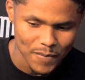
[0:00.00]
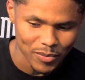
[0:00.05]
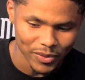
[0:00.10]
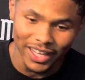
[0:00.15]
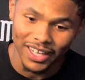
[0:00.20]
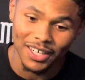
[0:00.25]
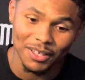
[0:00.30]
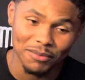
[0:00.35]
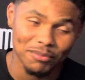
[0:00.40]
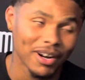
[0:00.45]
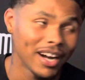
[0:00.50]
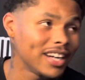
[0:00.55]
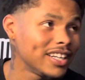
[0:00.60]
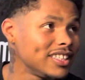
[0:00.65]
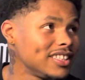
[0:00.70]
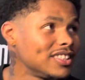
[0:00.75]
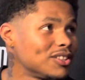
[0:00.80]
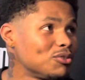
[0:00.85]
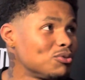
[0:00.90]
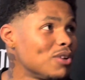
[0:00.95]
Anybody.
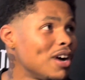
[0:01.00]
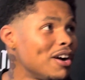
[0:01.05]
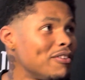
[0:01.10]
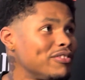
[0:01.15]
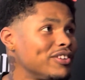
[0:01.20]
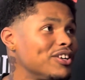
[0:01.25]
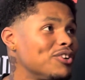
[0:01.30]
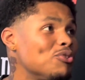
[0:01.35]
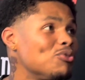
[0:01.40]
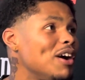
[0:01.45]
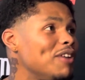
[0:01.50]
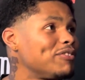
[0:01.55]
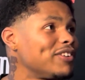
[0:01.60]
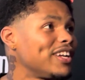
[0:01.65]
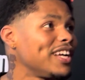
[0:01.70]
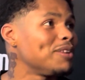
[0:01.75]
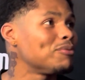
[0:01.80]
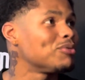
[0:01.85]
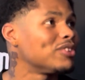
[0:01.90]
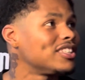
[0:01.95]
Whoever
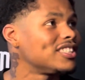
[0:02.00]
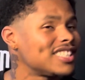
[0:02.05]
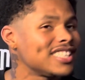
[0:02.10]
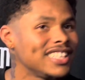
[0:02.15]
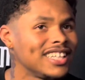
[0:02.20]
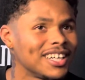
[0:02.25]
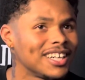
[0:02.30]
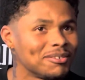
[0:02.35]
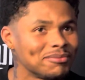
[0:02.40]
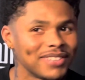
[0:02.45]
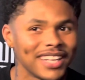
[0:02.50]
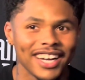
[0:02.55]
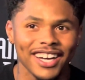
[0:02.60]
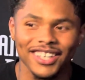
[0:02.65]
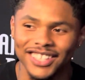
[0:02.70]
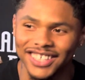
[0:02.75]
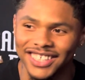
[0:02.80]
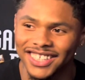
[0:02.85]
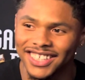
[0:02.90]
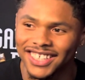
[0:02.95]
they want to see, I'm
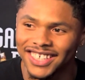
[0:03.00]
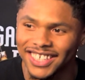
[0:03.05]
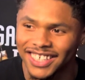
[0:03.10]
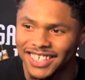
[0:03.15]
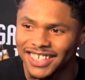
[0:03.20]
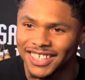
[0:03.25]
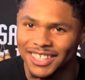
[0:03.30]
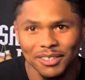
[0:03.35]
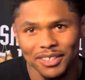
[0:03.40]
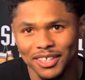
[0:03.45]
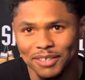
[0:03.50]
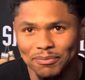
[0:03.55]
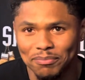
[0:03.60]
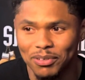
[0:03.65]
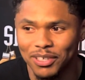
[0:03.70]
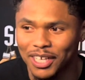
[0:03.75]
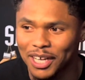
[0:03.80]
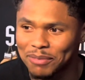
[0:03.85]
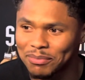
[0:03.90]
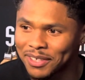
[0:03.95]
down to
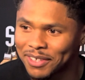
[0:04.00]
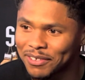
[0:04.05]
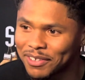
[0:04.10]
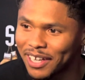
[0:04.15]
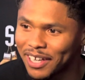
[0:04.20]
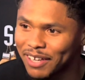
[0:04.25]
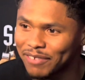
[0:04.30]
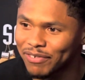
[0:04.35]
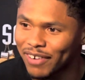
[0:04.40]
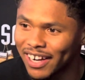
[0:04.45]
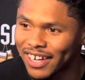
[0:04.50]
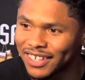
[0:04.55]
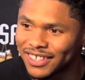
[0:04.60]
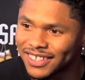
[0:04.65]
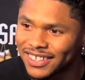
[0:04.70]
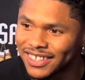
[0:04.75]
pull up and fight them.